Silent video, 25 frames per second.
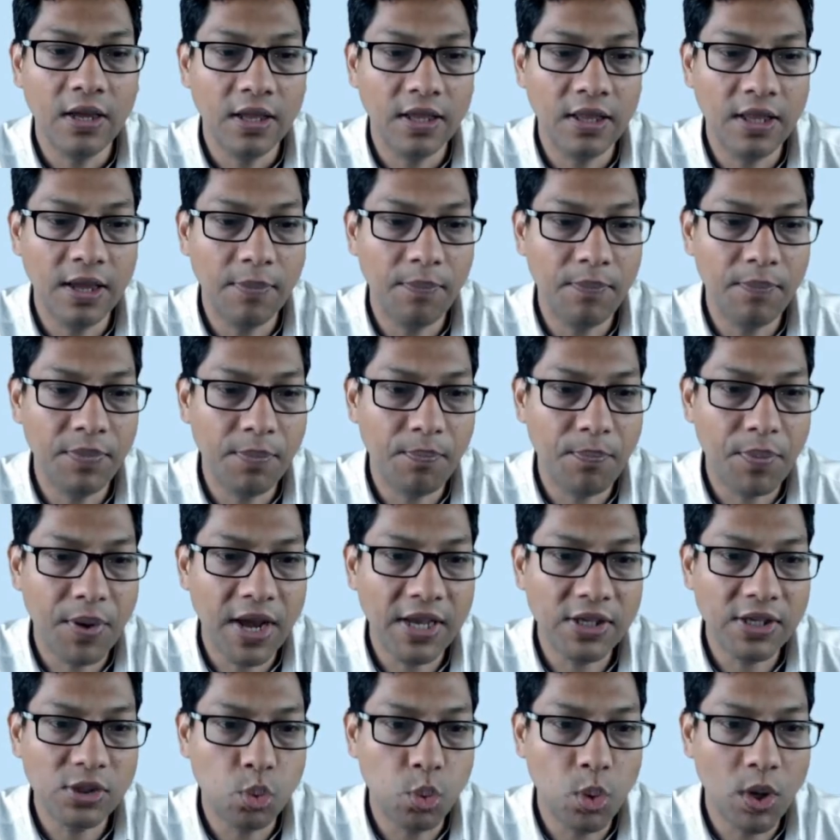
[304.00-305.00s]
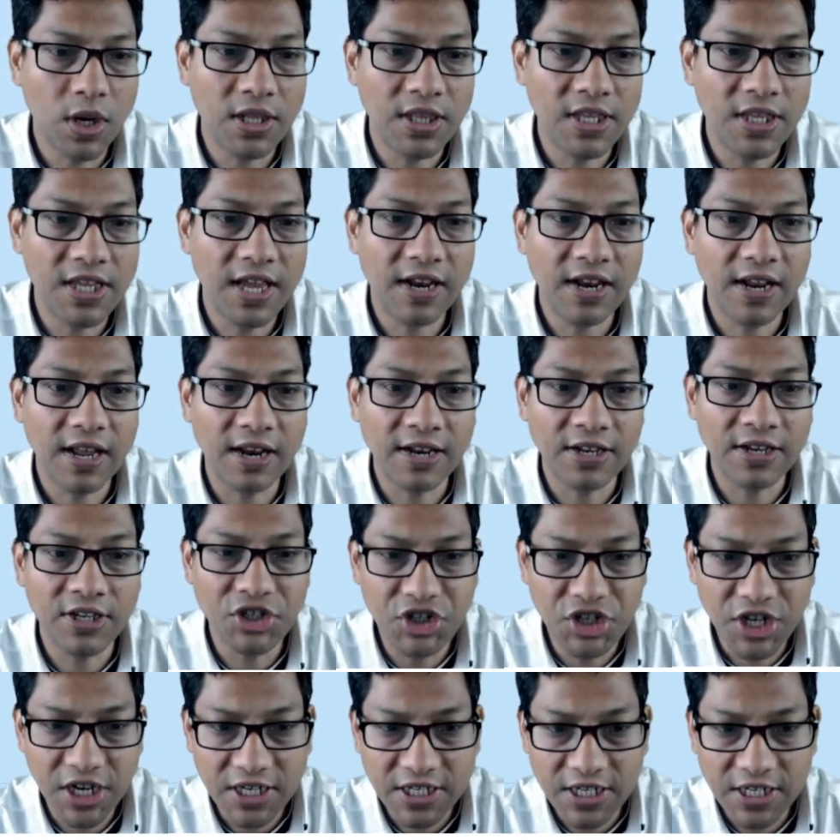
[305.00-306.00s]
The price went there,
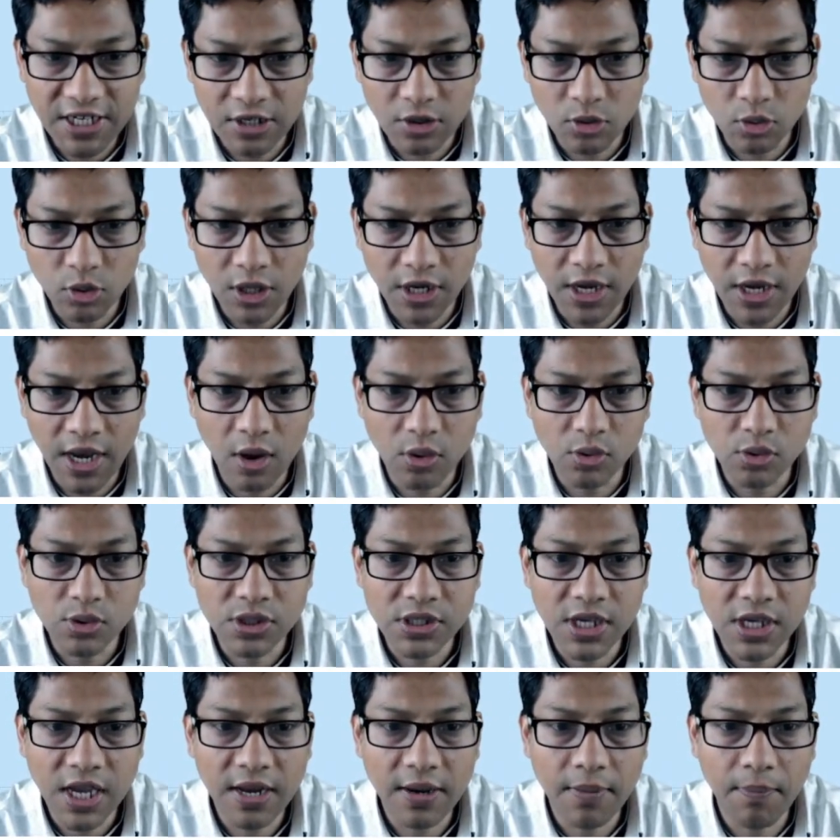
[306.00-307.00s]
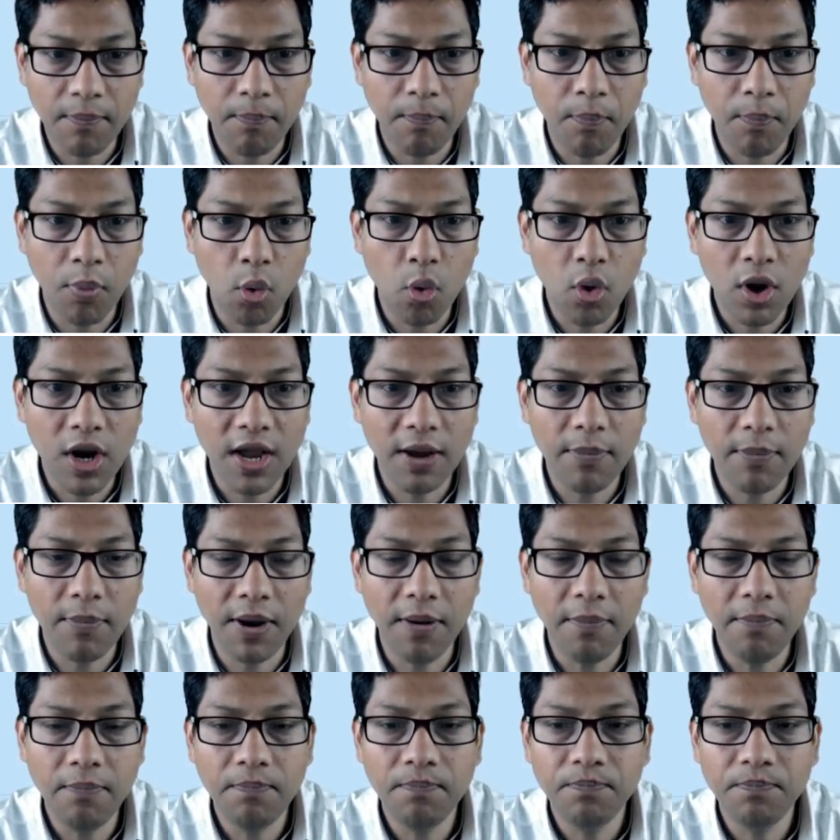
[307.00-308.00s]
rejected to the downside, broke
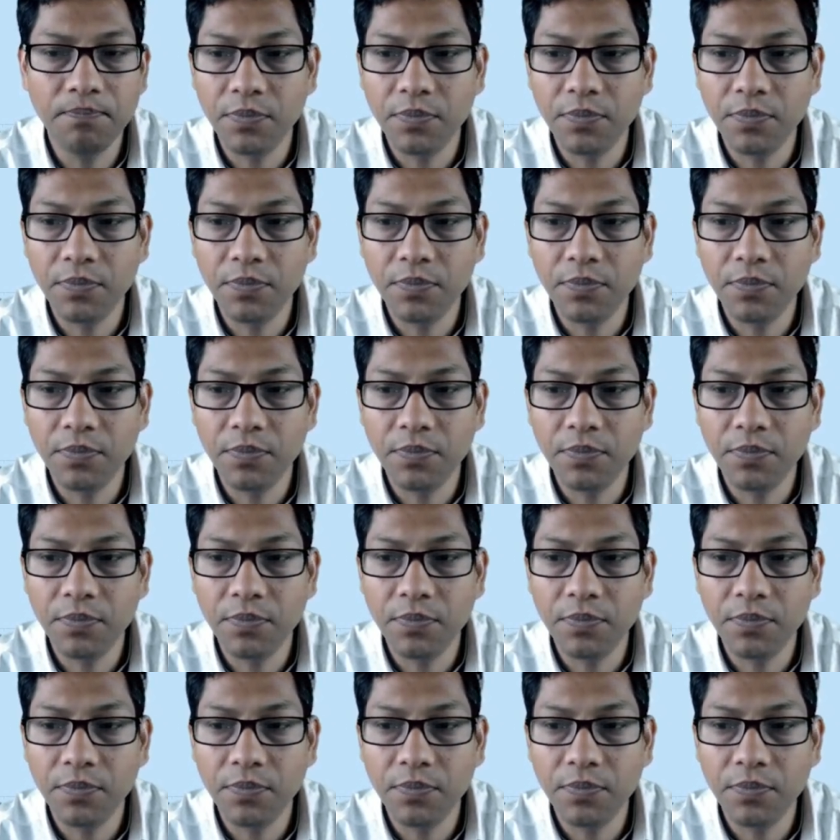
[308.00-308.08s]
above.